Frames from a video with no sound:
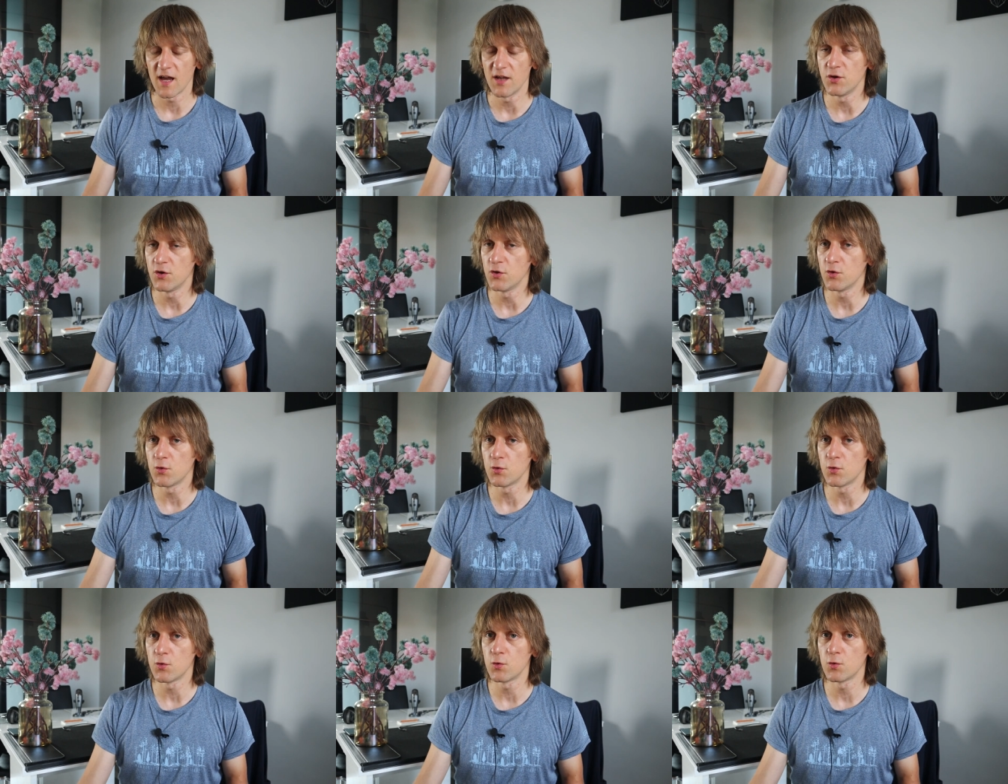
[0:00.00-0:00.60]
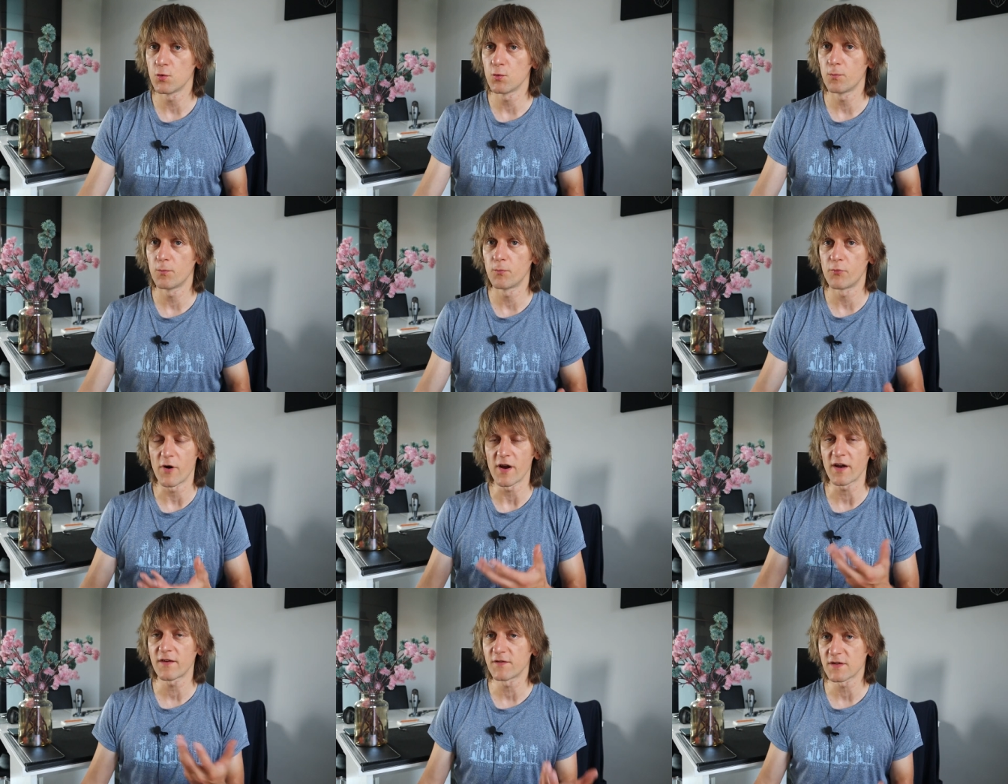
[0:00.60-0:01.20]
a new
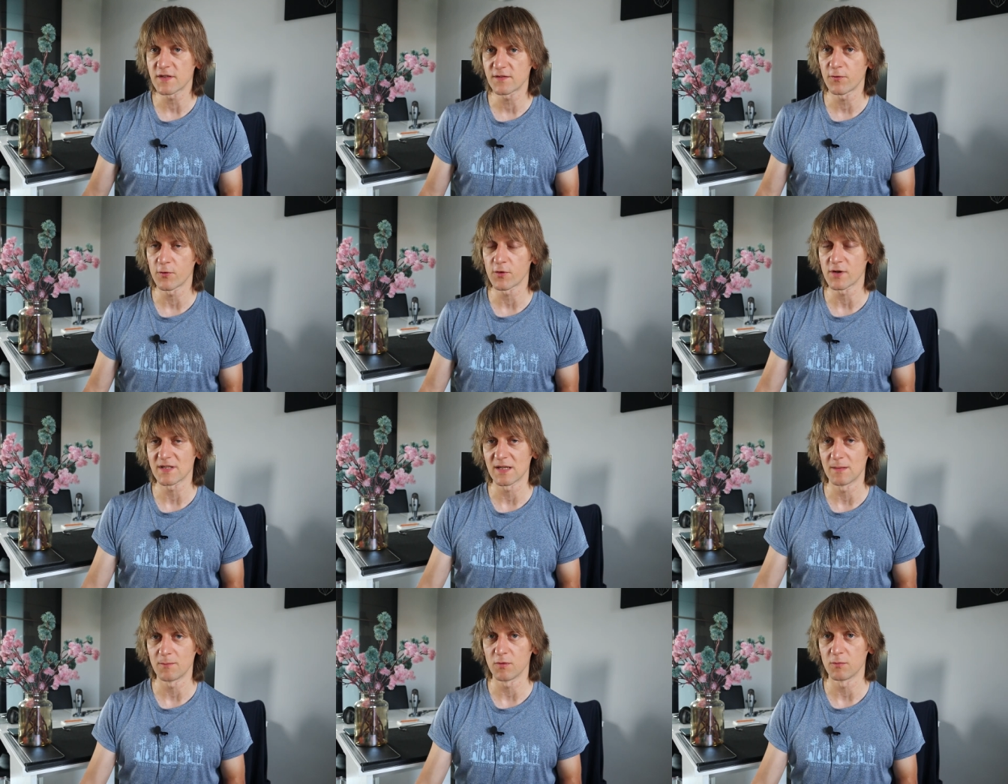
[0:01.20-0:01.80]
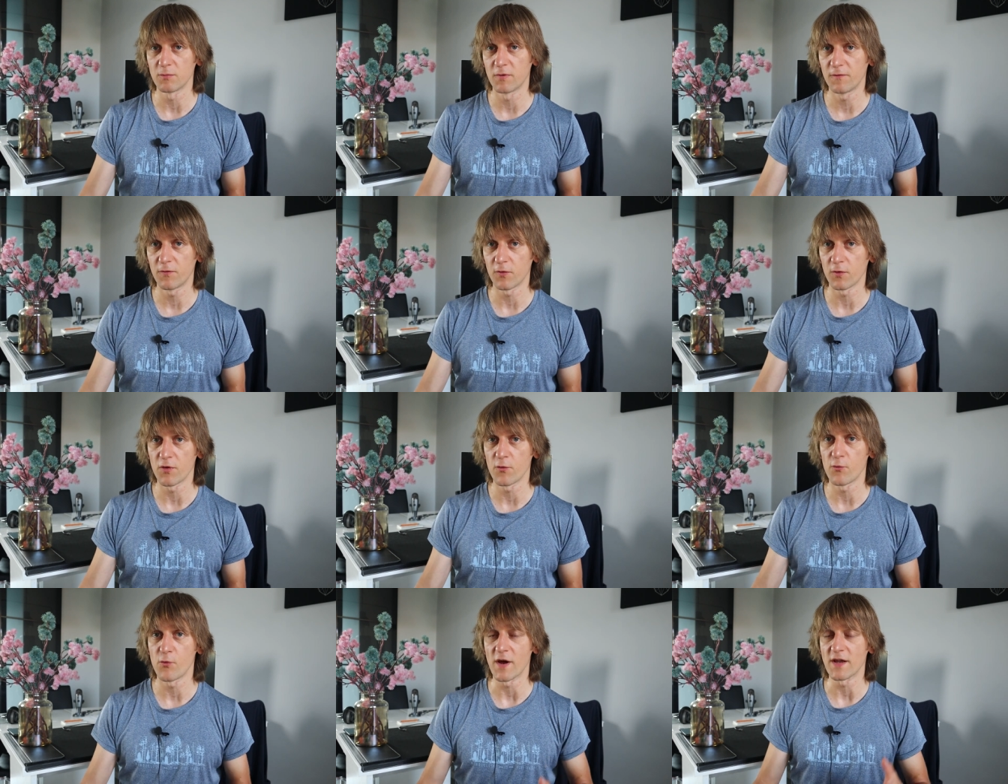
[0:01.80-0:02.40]
breakfast, for example,
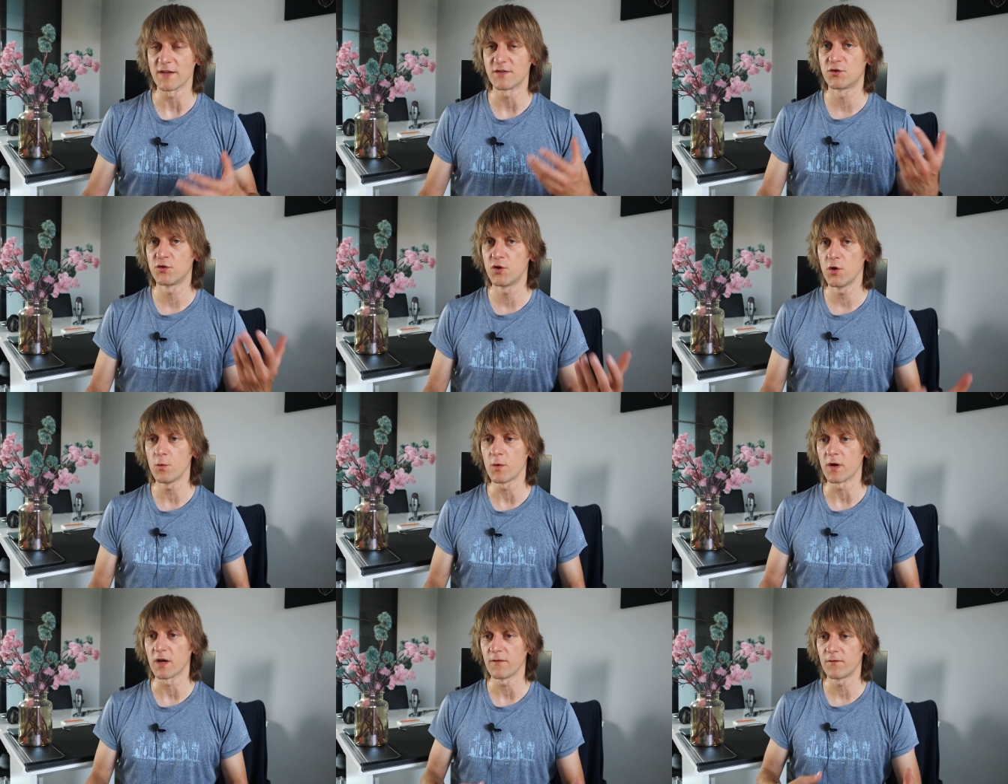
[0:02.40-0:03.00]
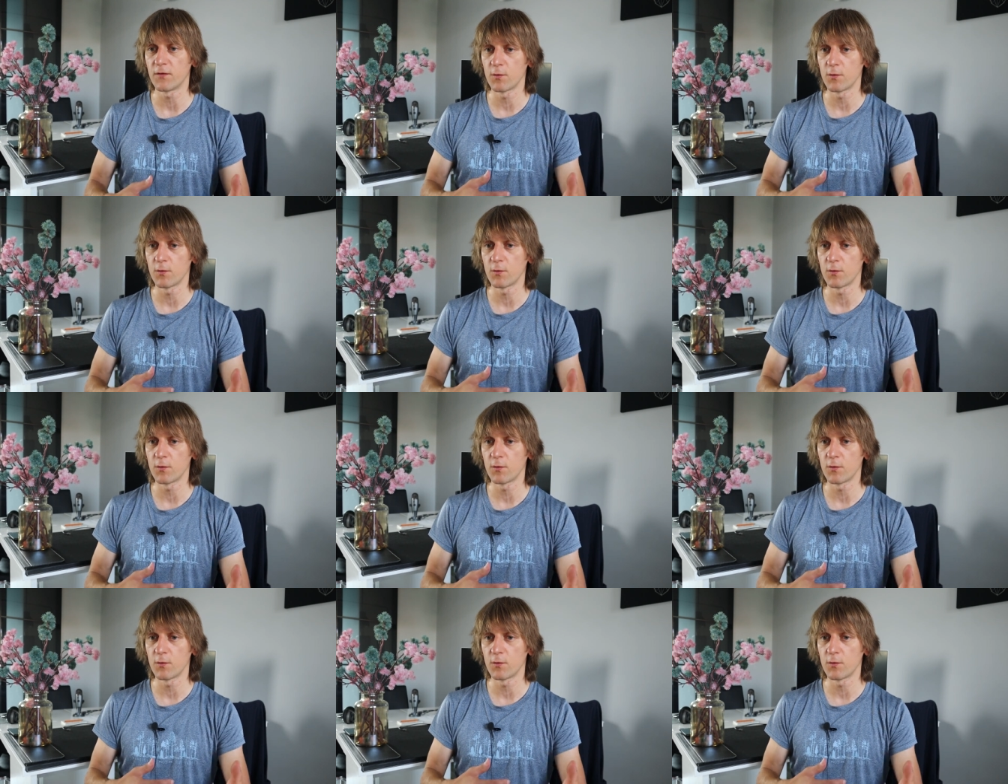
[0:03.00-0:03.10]
before the race, do it.